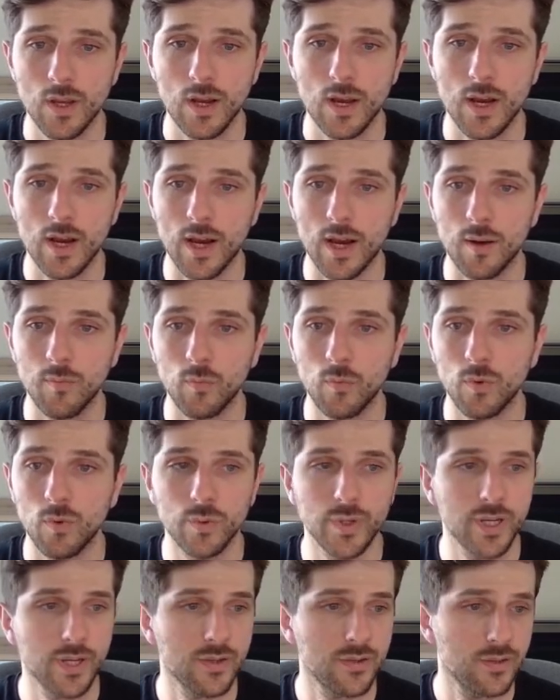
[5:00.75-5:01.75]
what
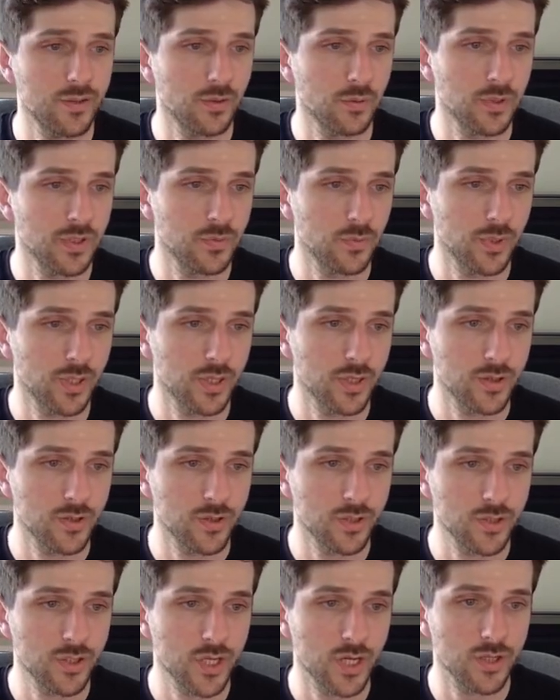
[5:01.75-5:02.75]
we can do is we can
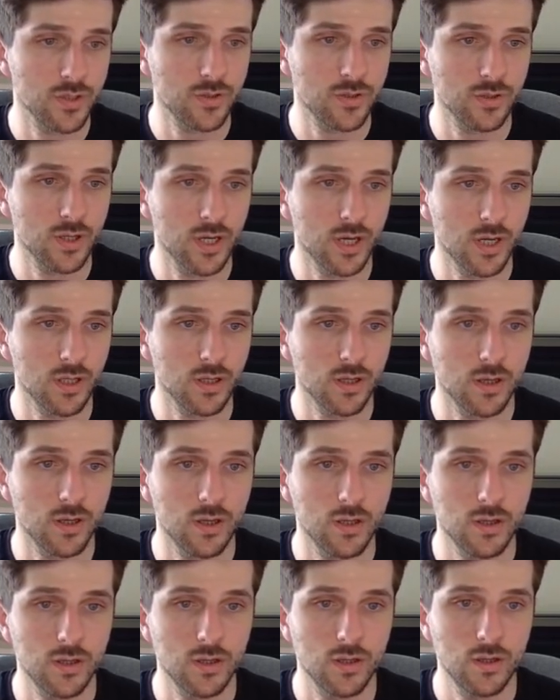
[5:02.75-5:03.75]
just change the color
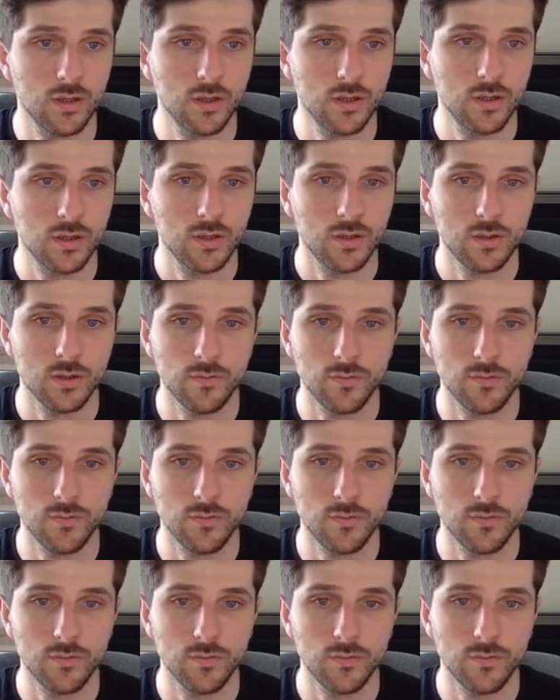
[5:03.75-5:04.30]
of